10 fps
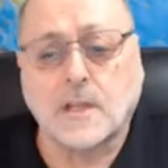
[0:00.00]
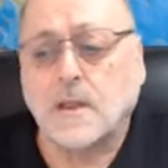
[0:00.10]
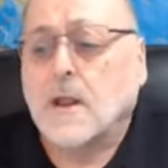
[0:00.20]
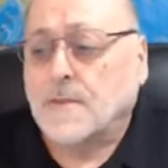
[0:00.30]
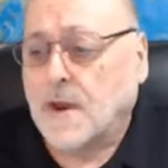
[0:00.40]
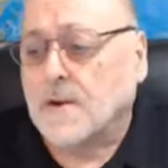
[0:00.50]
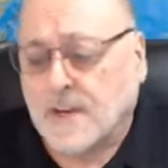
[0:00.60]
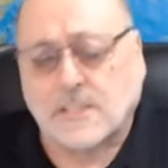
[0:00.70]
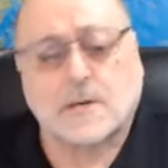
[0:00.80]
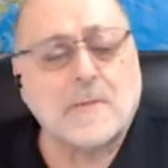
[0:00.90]
then there
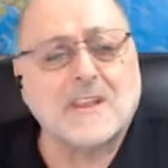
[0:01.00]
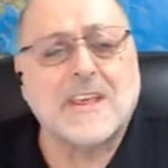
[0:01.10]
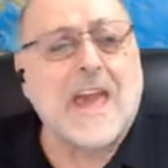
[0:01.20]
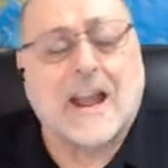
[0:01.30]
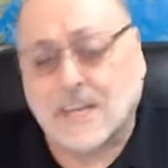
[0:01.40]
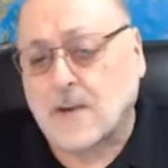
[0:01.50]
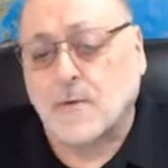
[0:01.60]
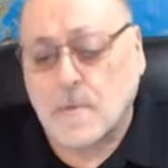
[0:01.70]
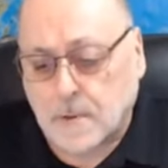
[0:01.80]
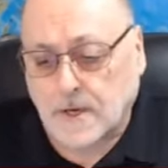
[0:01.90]
needs to be the act of
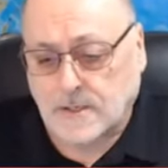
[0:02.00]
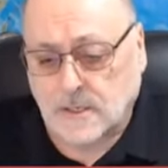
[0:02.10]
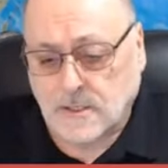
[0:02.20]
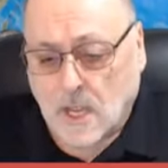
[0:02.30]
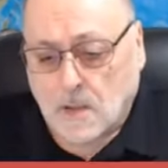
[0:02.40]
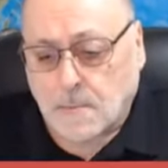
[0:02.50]
repentance.